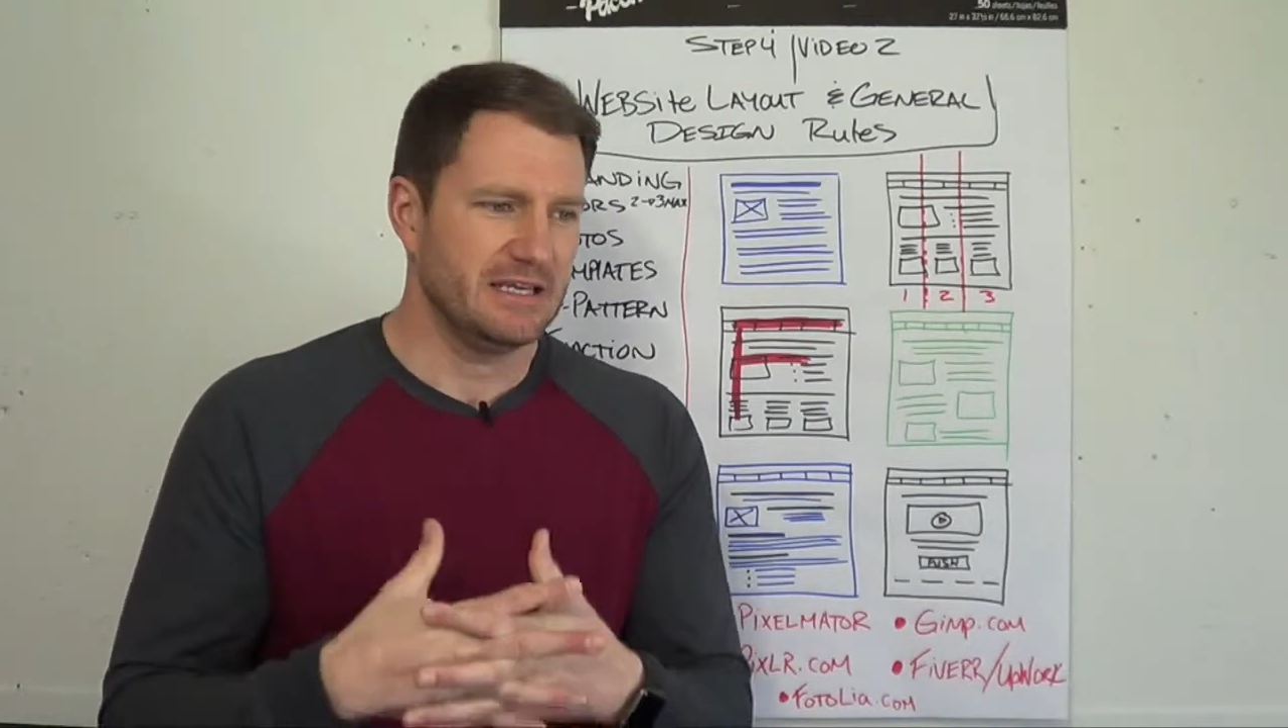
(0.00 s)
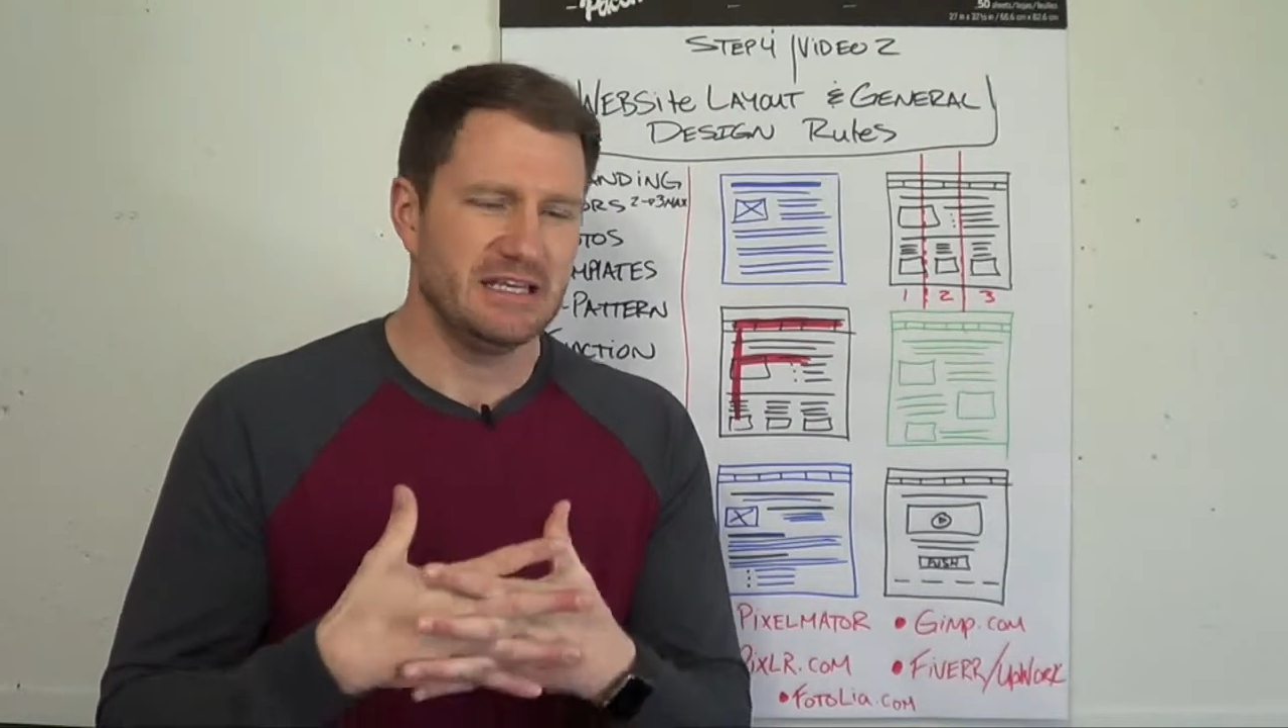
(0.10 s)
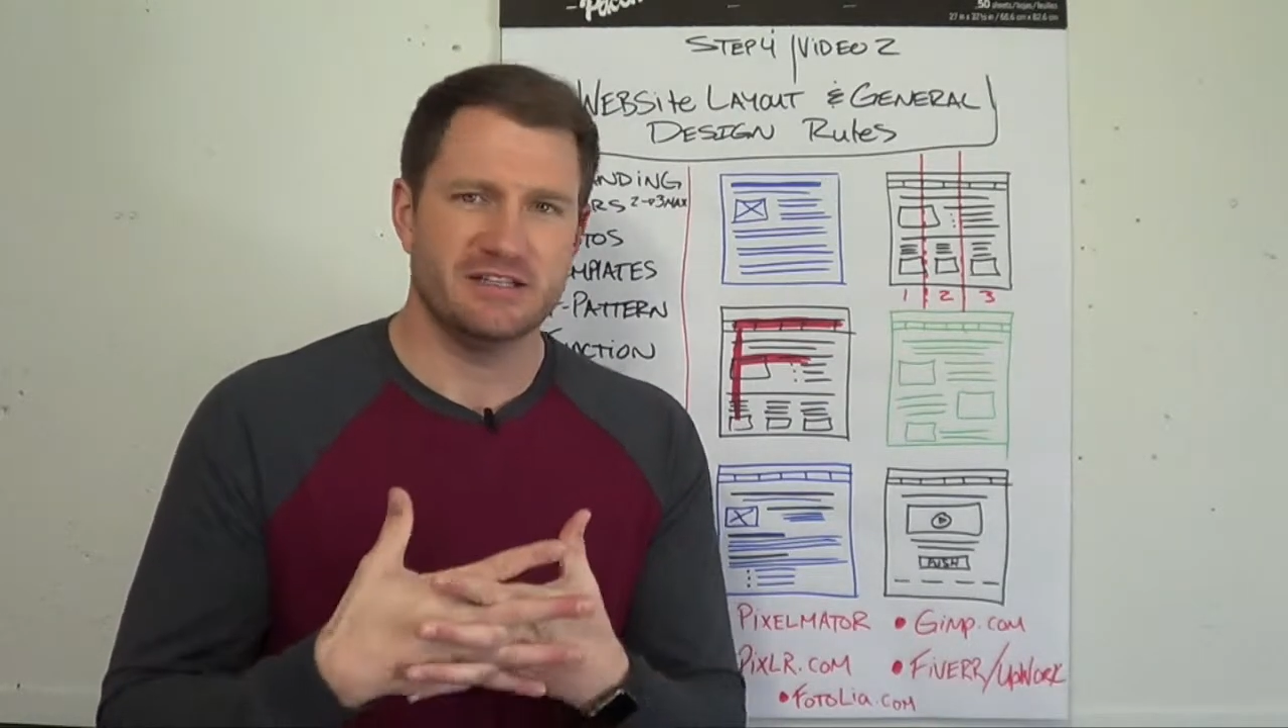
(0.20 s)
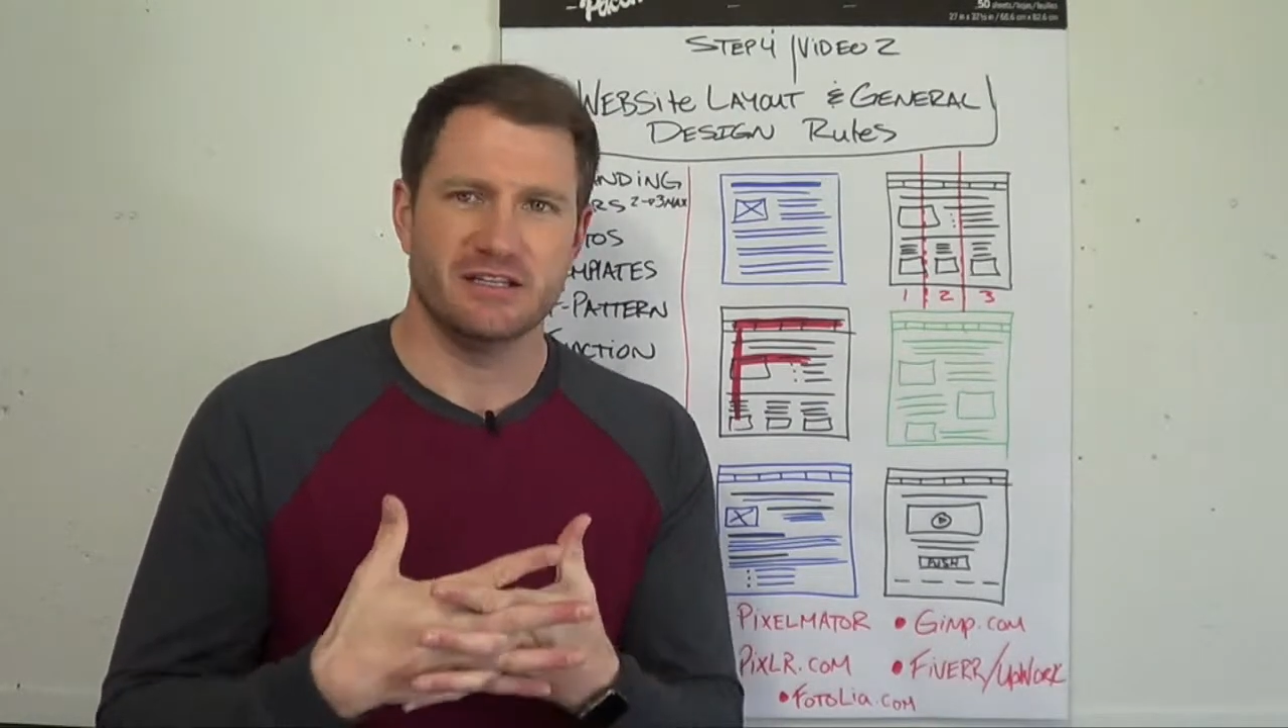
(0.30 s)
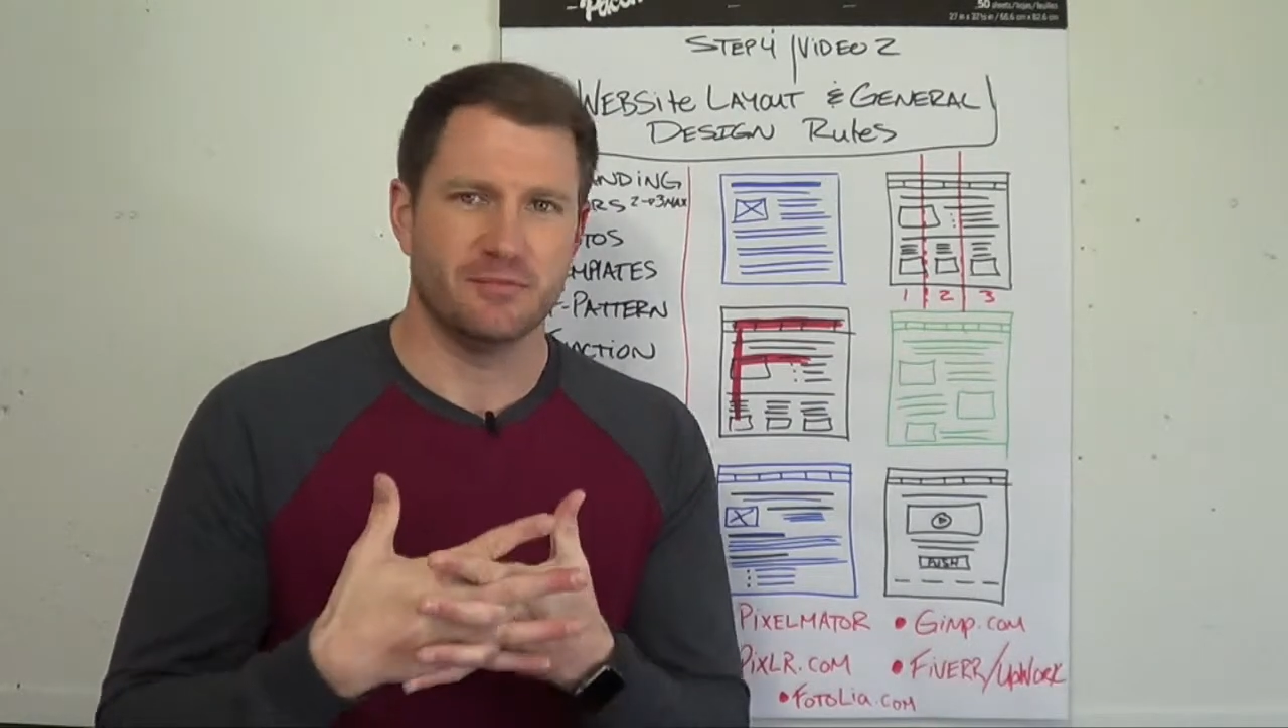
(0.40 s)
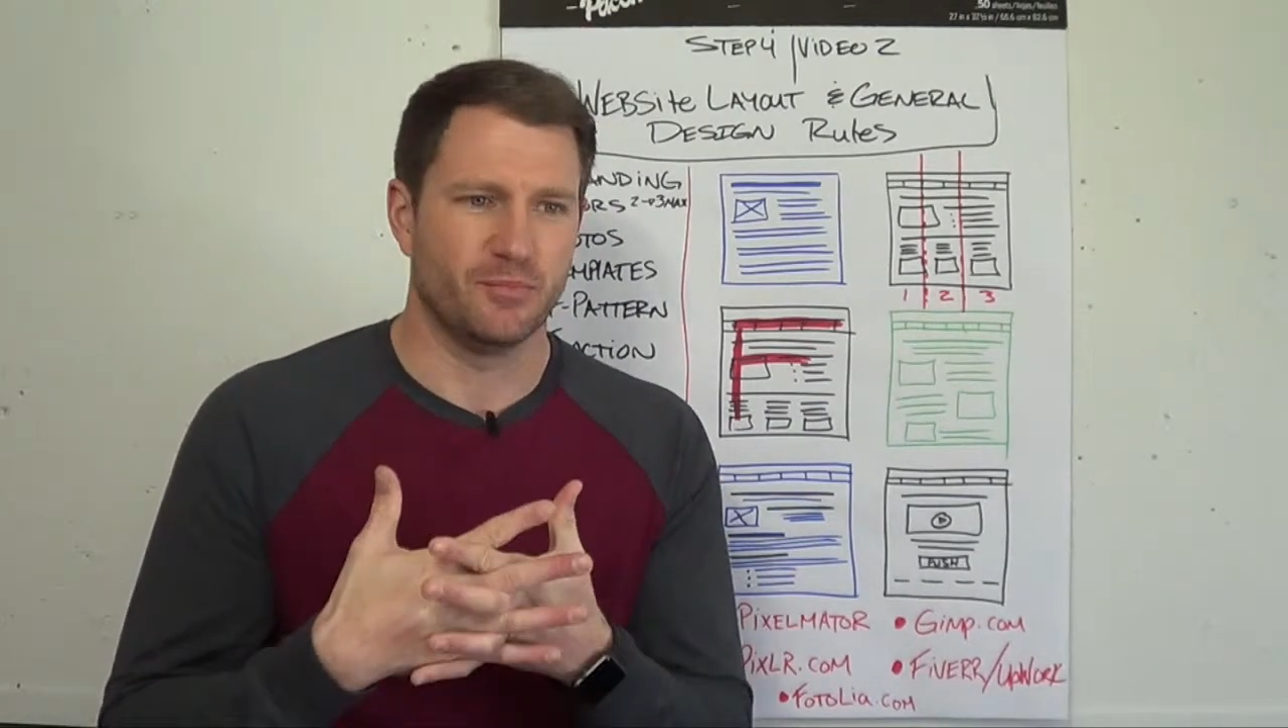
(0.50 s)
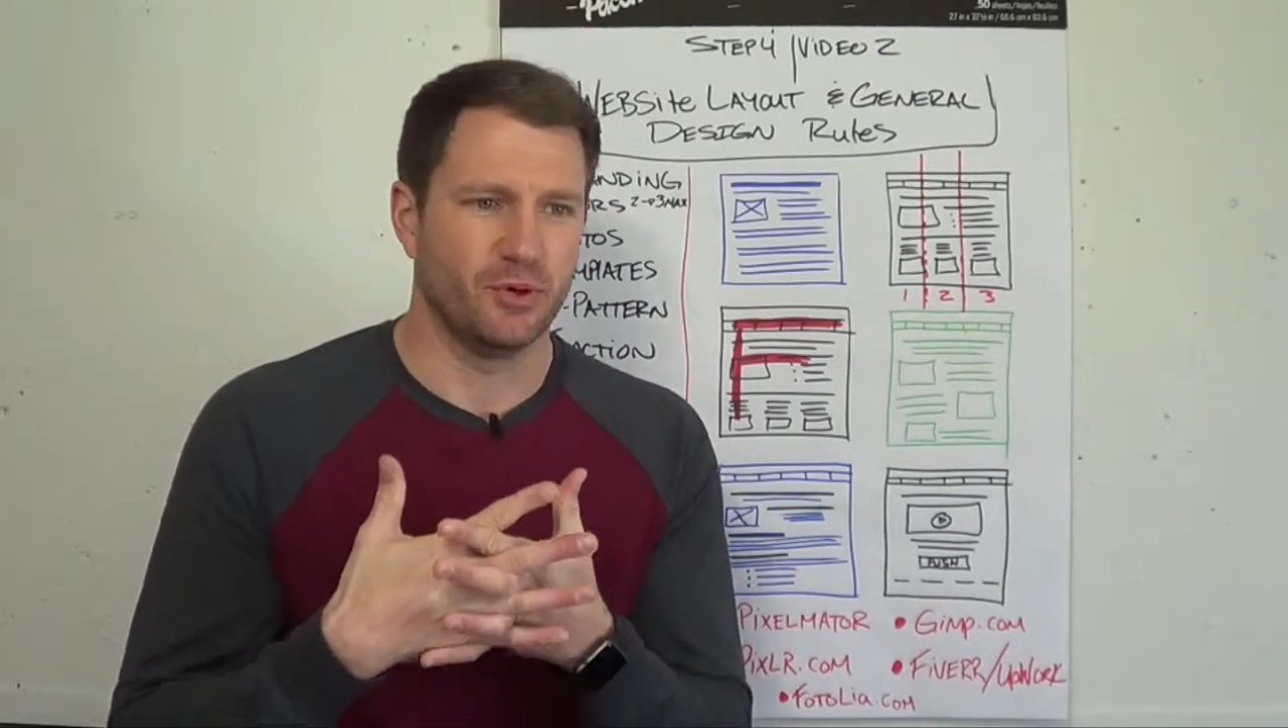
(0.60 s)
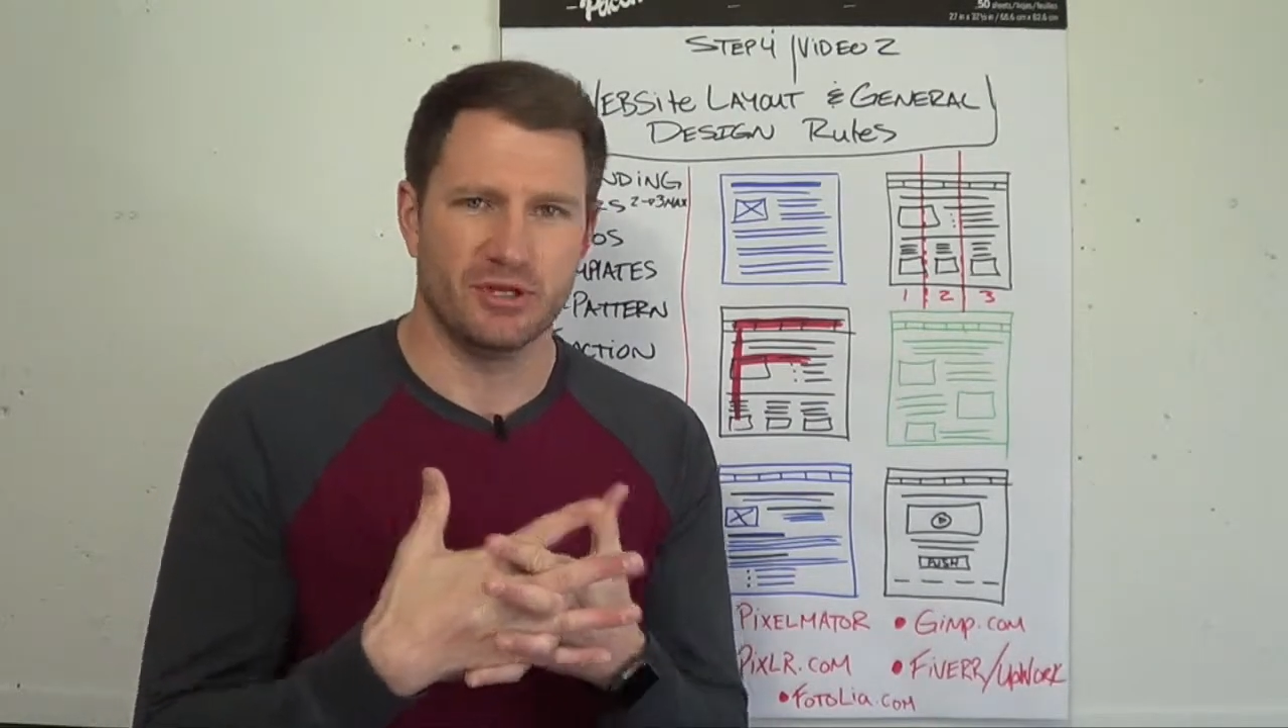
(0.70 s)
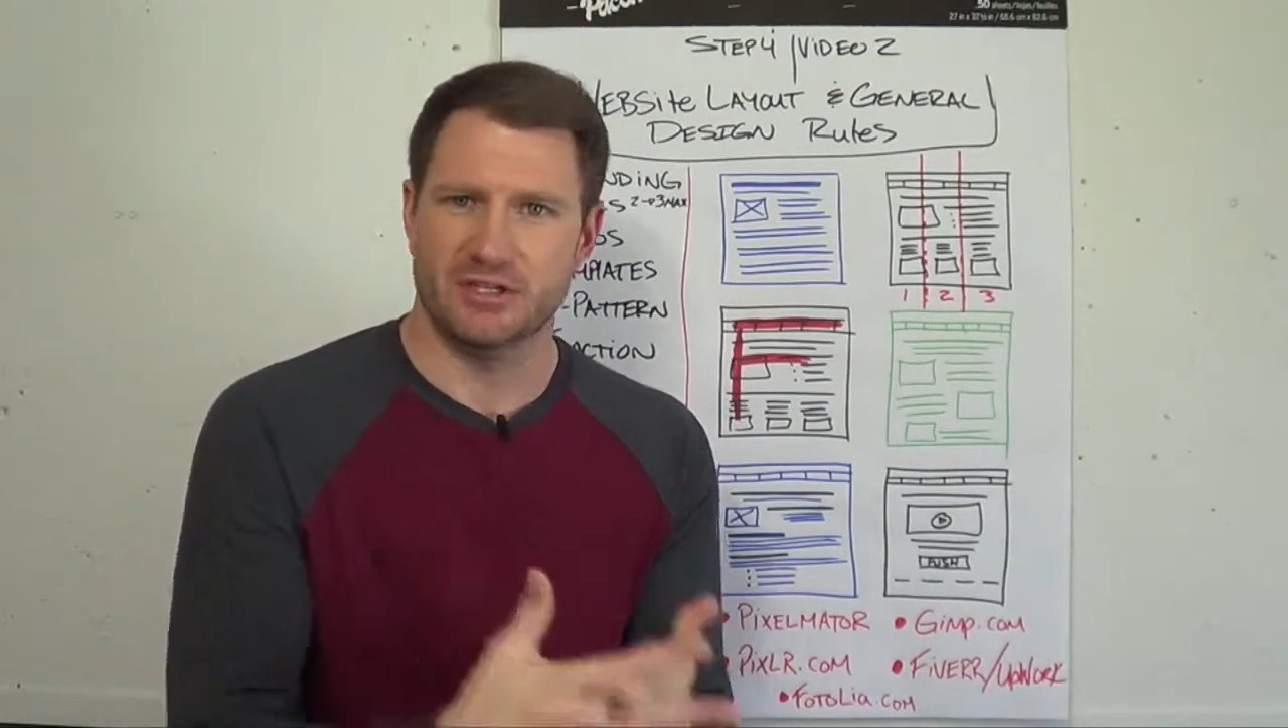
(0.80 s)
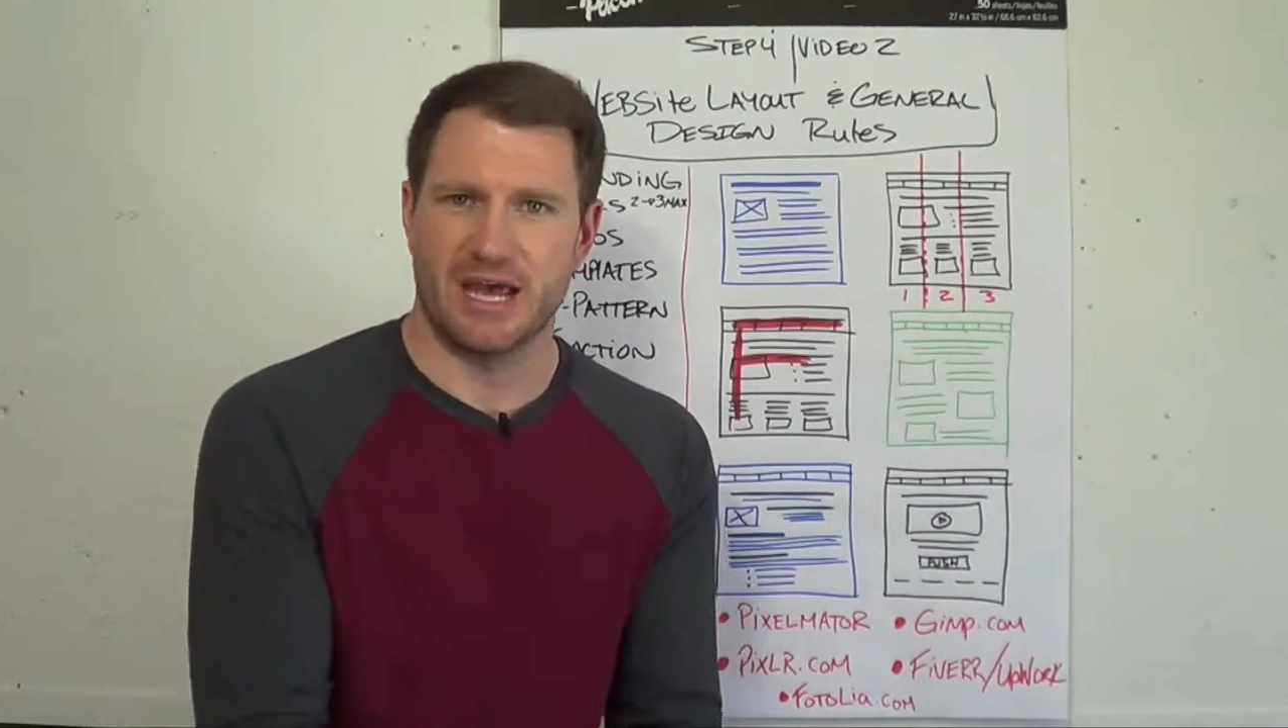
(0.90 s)
easy to
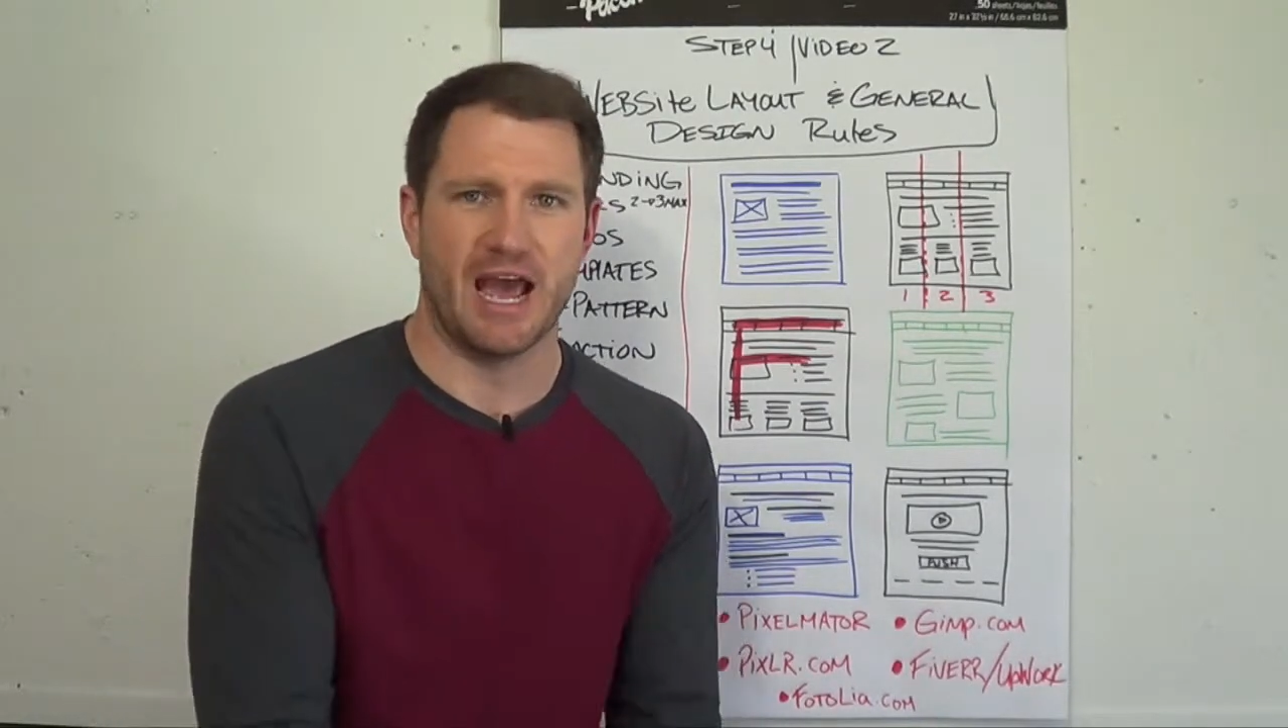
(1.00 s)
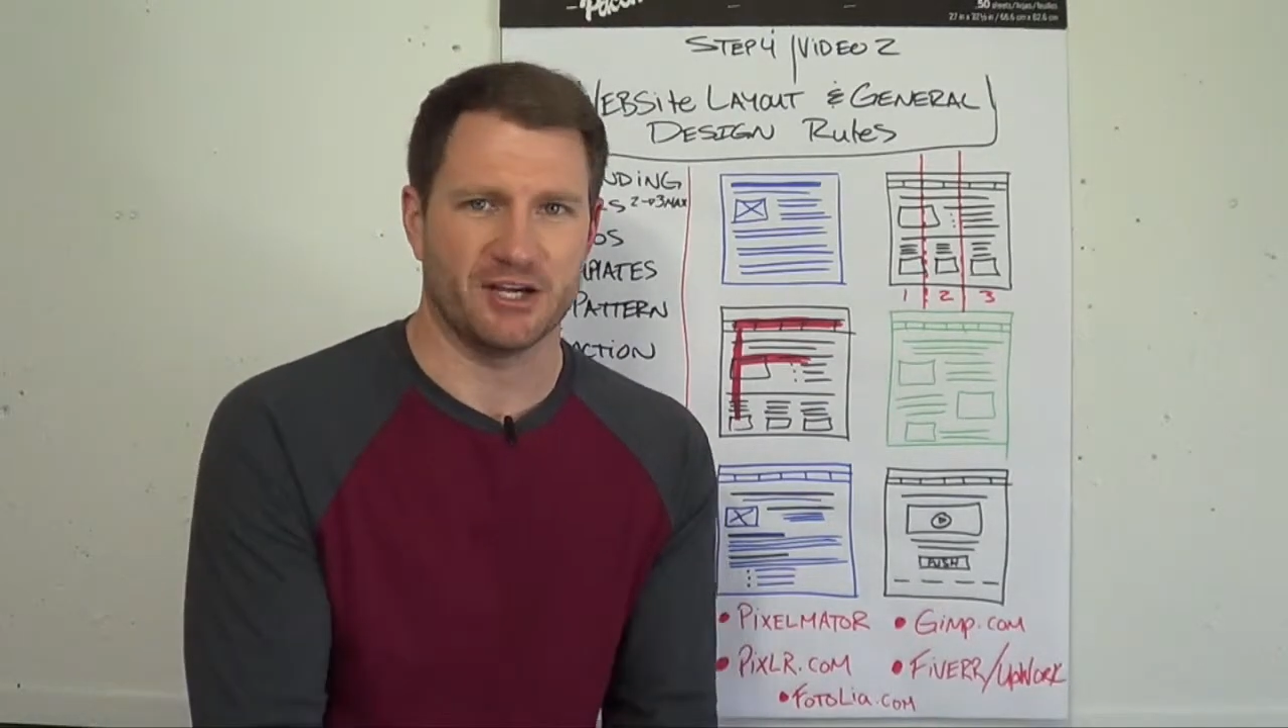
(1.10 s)
put into